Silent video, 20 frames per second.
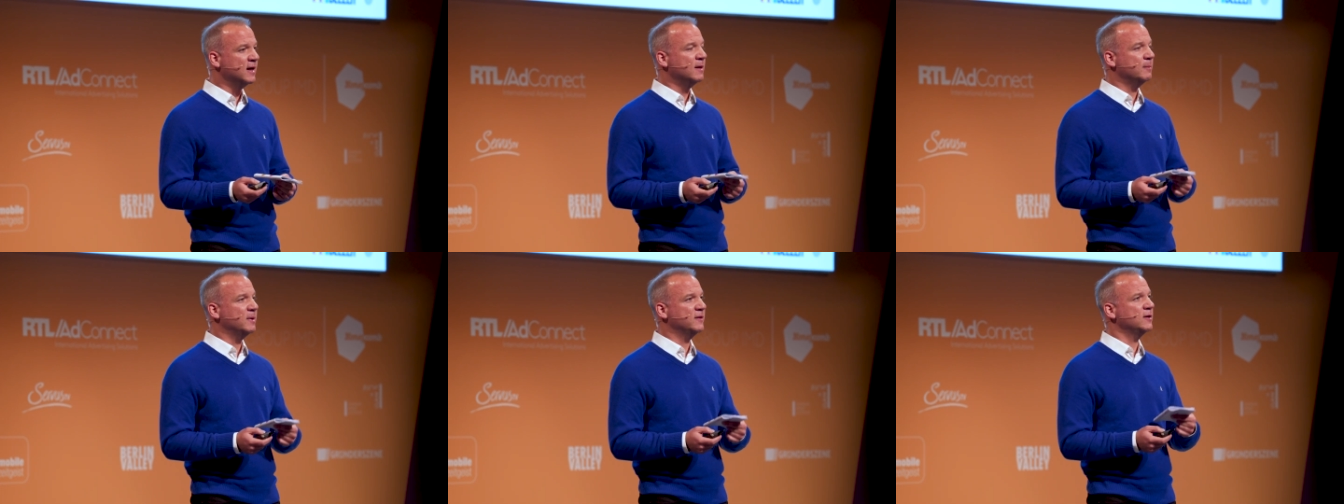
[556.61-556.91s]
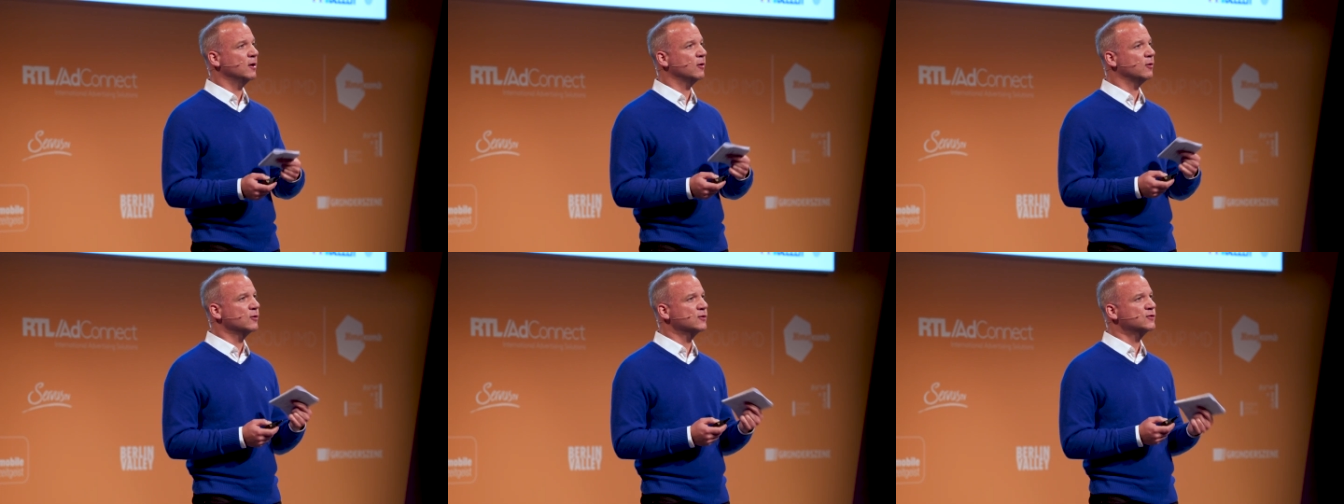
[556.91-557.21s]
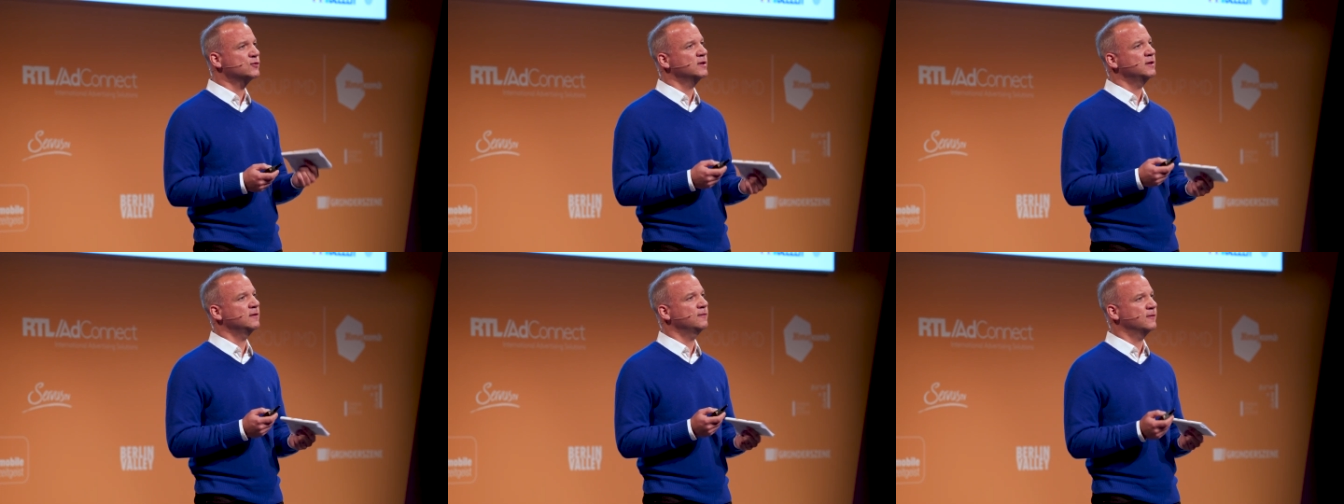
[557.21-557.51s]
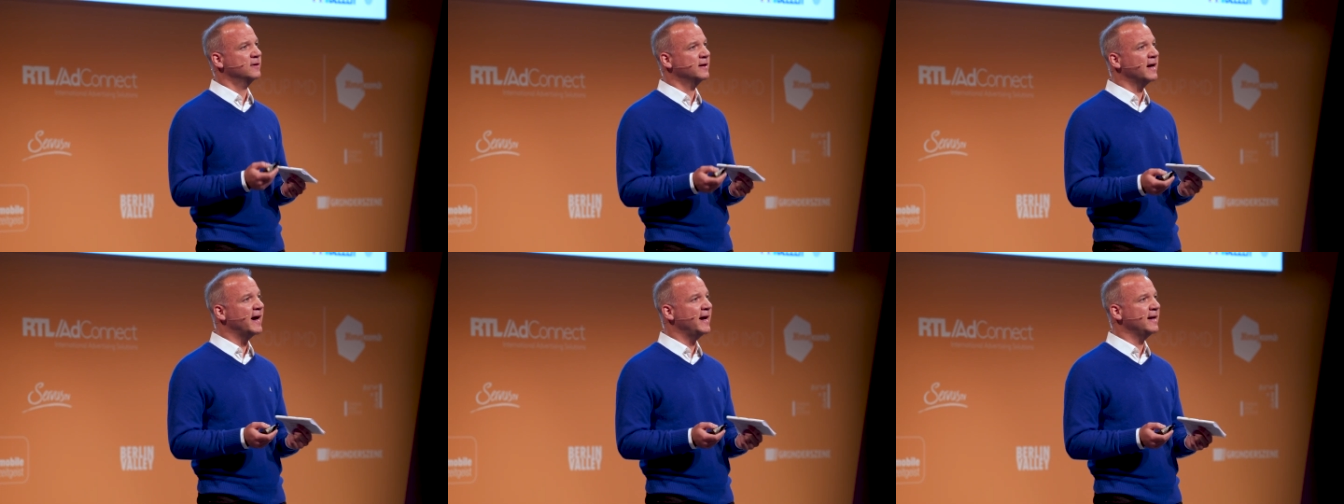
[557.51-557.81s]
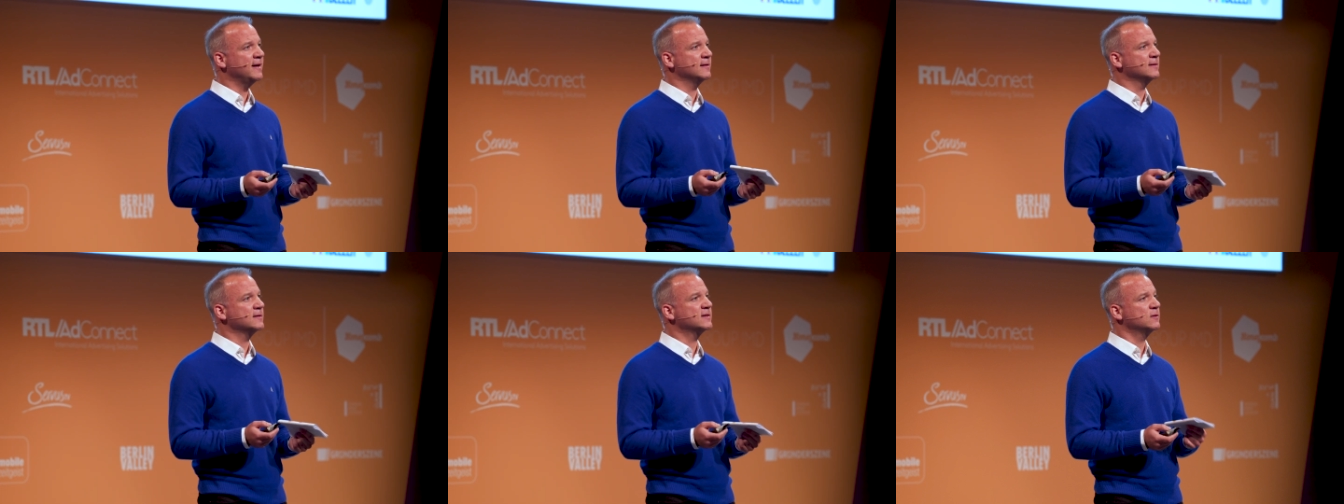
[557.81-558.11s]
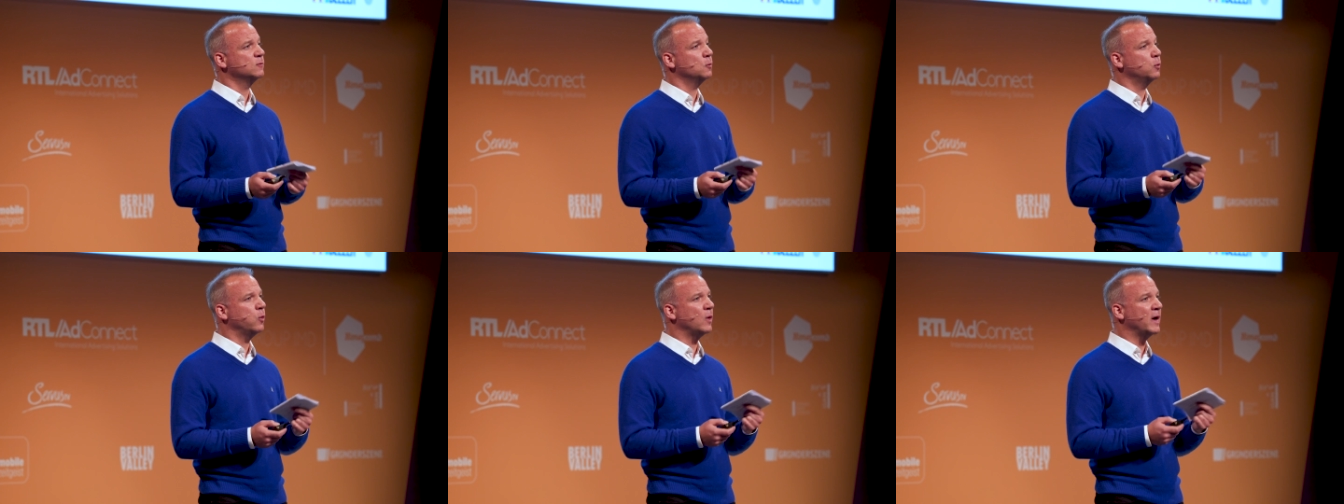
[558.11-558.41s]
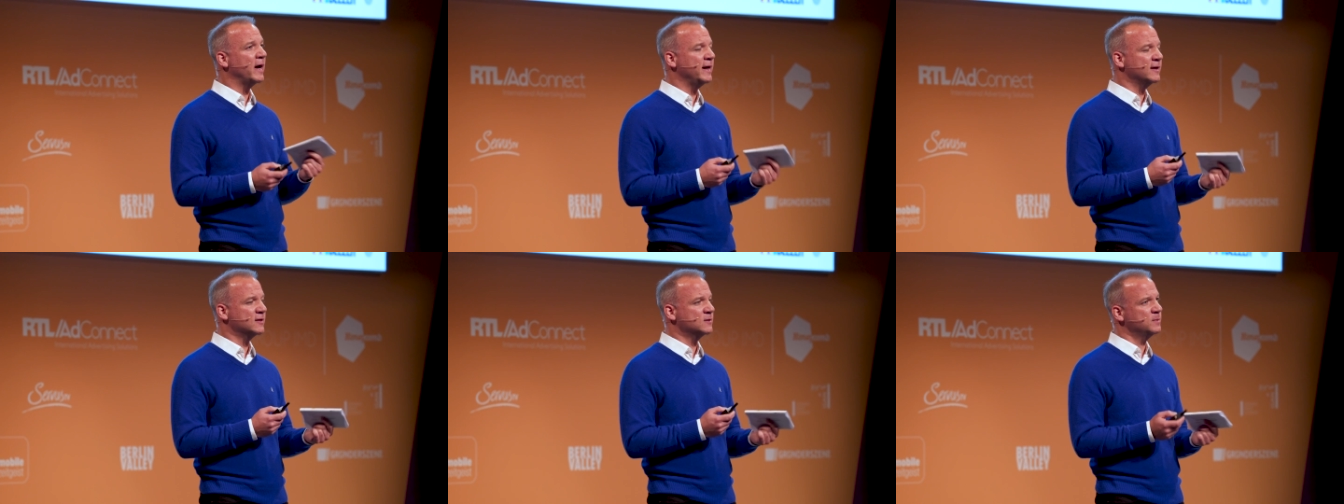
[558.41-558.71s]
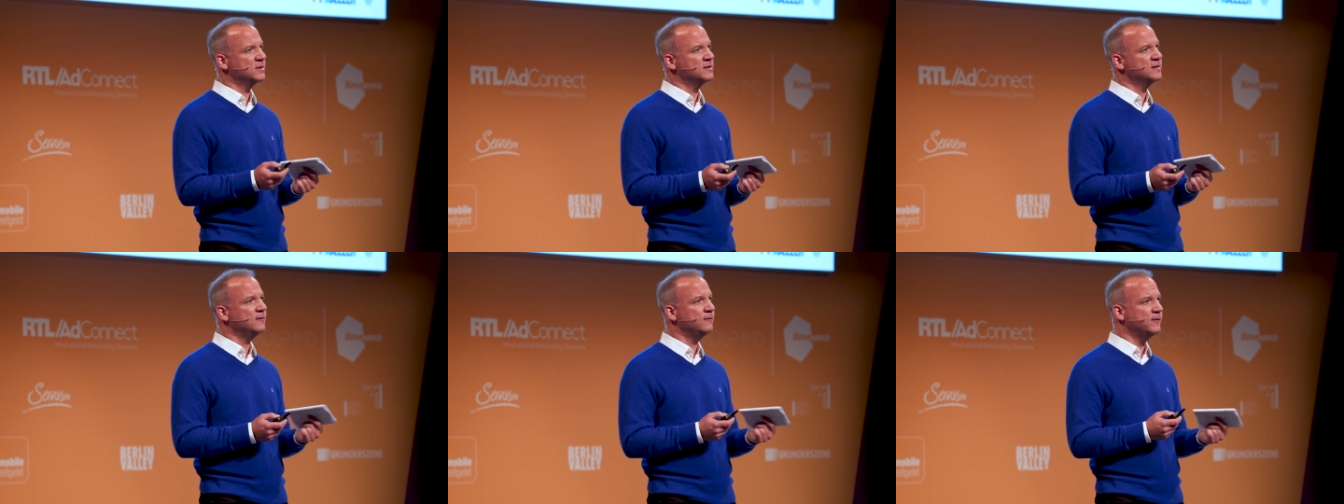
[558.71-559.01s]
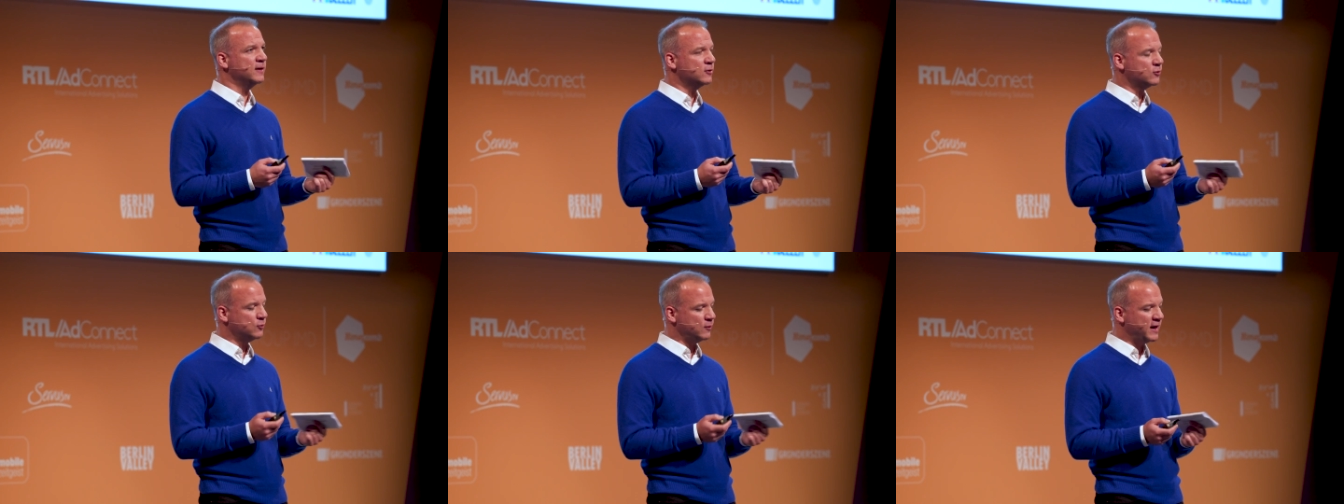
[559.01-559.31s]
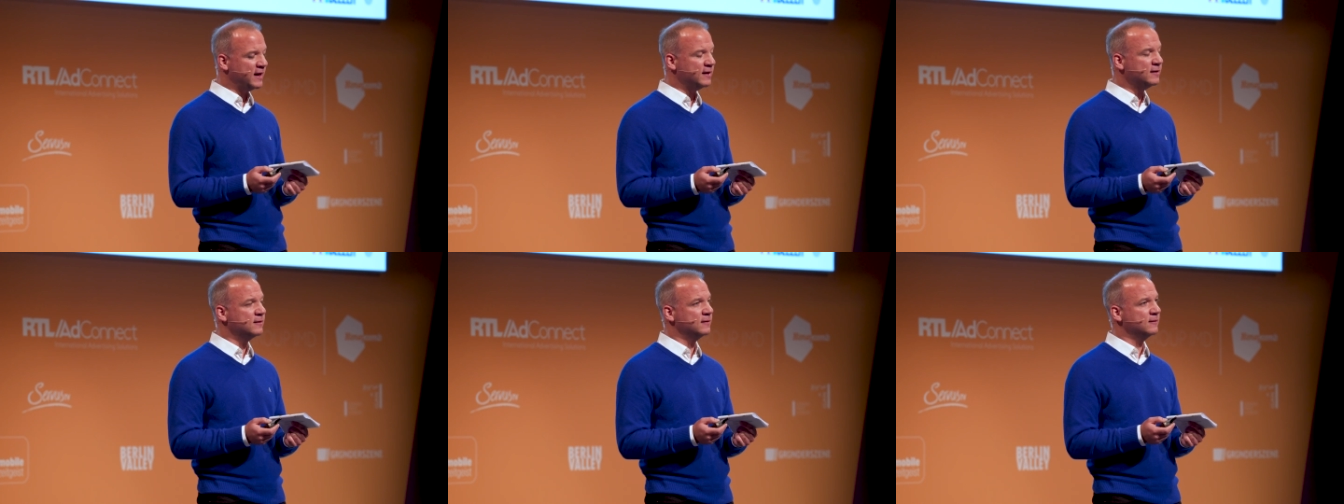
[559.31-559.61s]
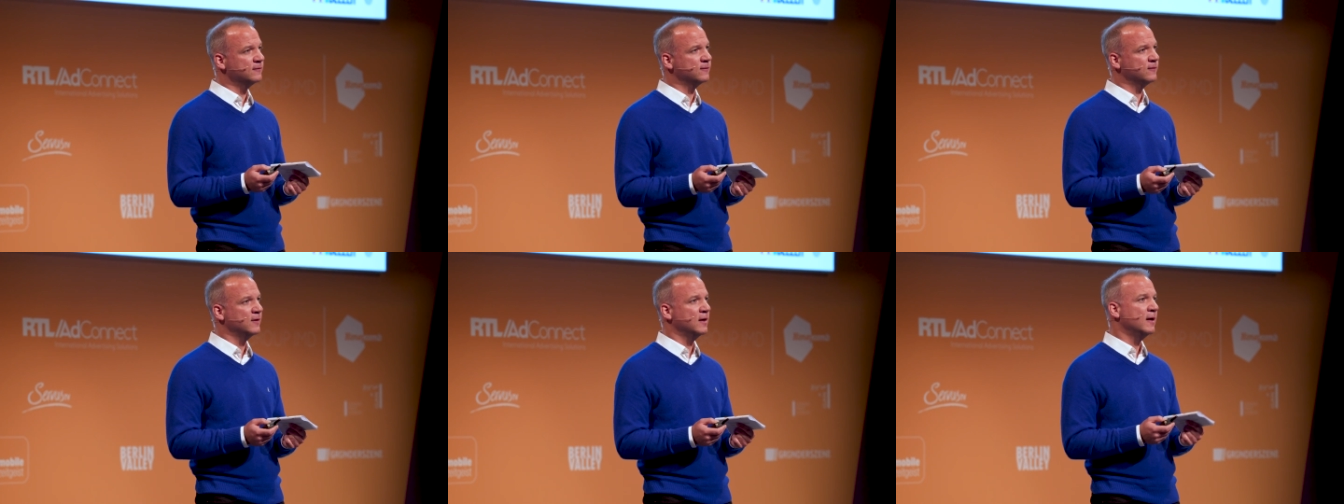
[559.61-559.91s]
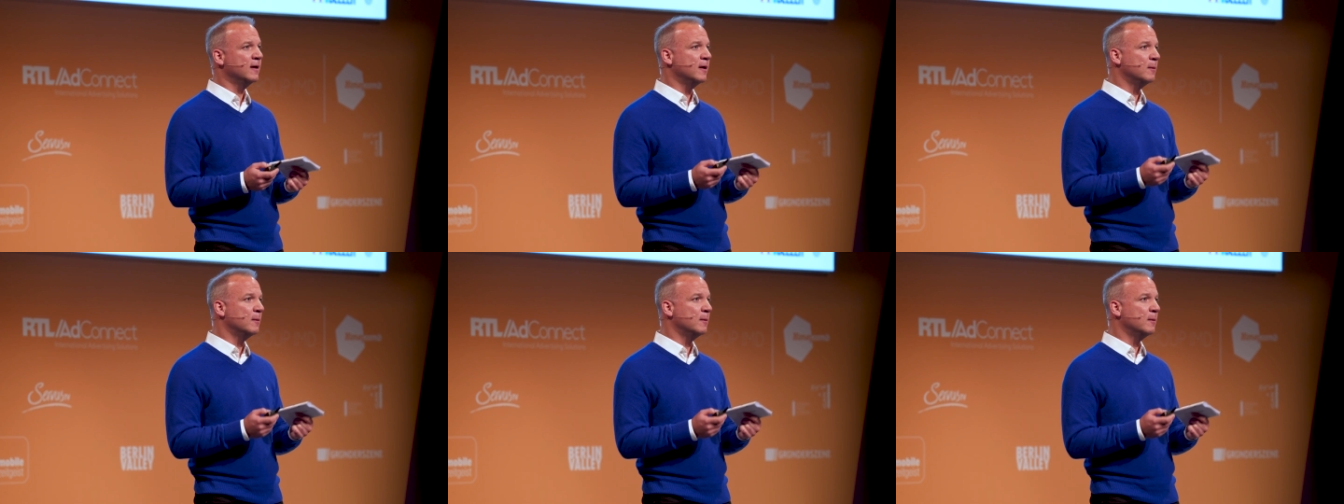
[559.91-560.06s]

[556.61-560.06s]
but they also give guidance why a specific creative